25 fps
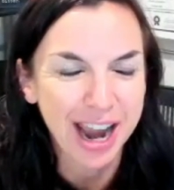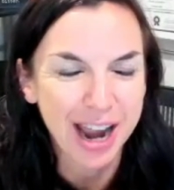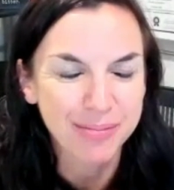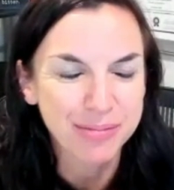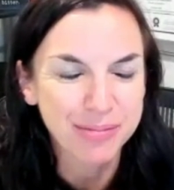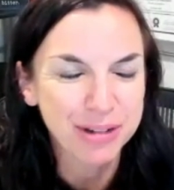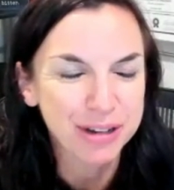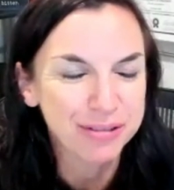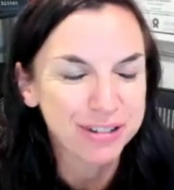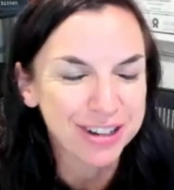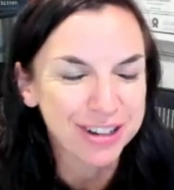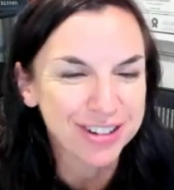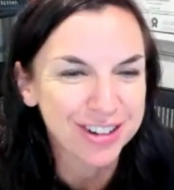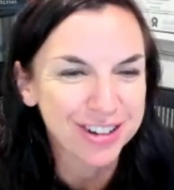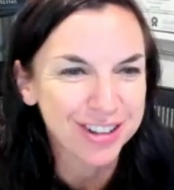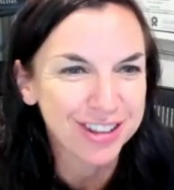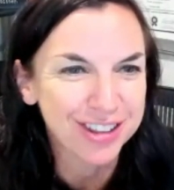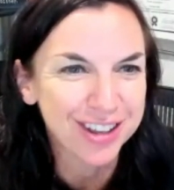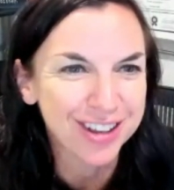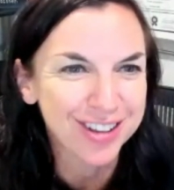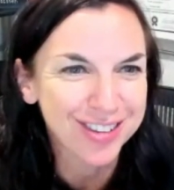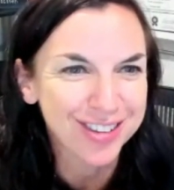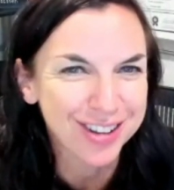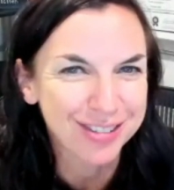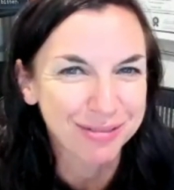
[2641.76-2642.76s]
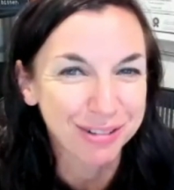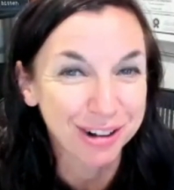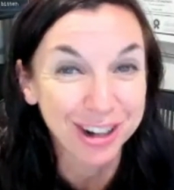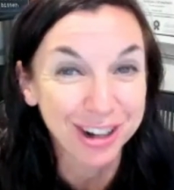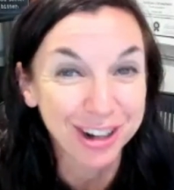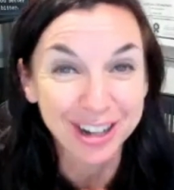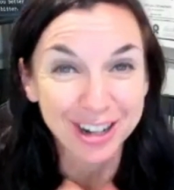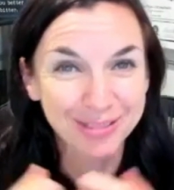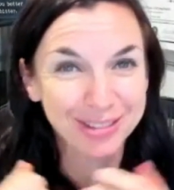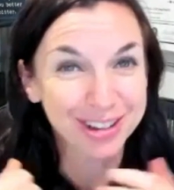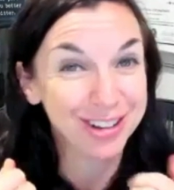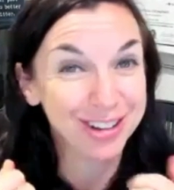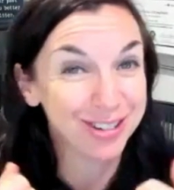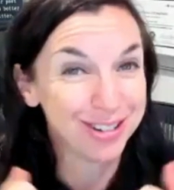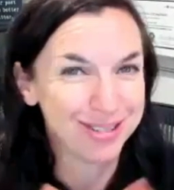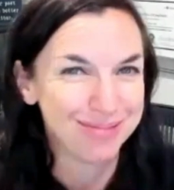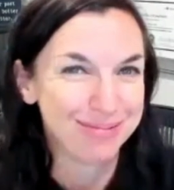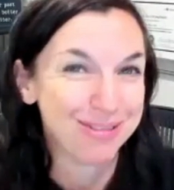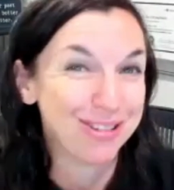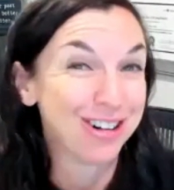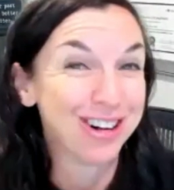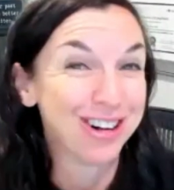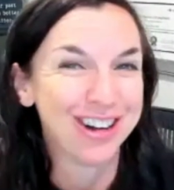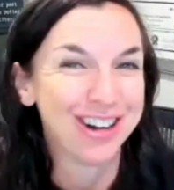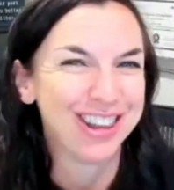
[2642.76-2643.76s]
happy we did this, and we're going to be doing
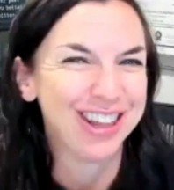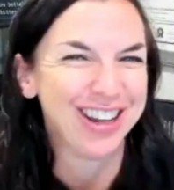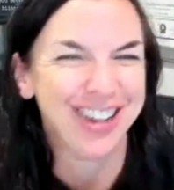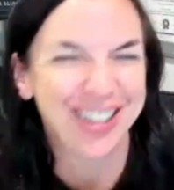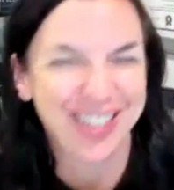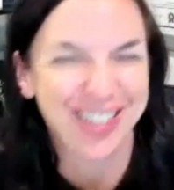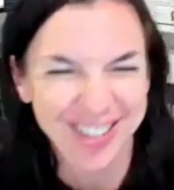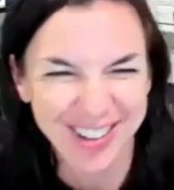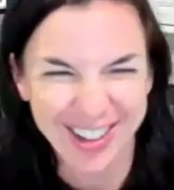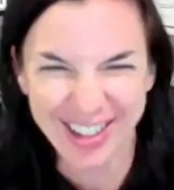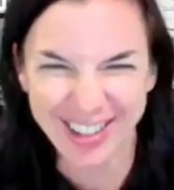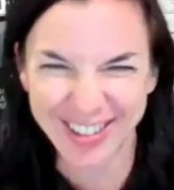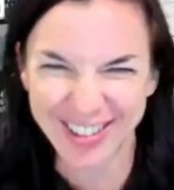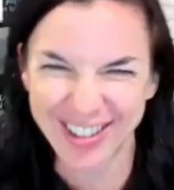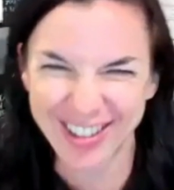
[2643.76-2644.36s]
more of these.